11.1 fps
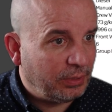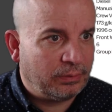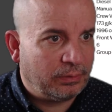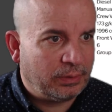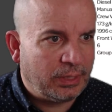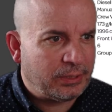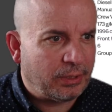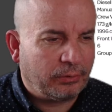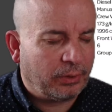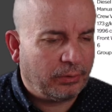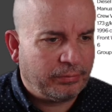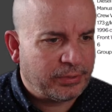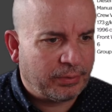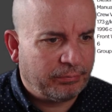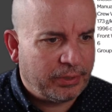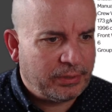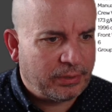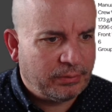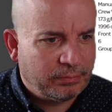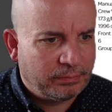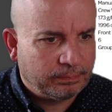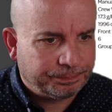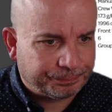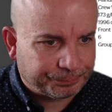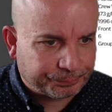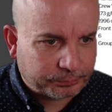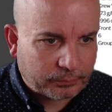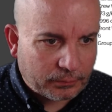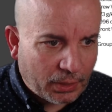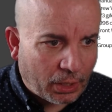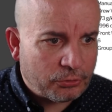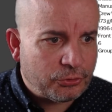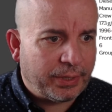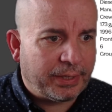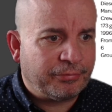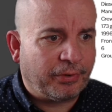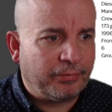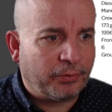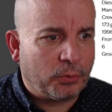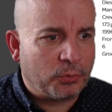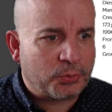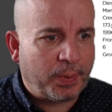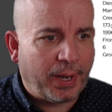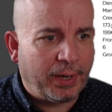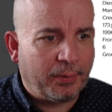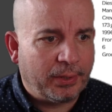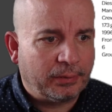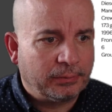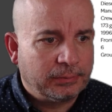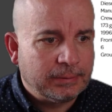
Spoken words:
it on Lease Loco for some reason. 185 horsepower.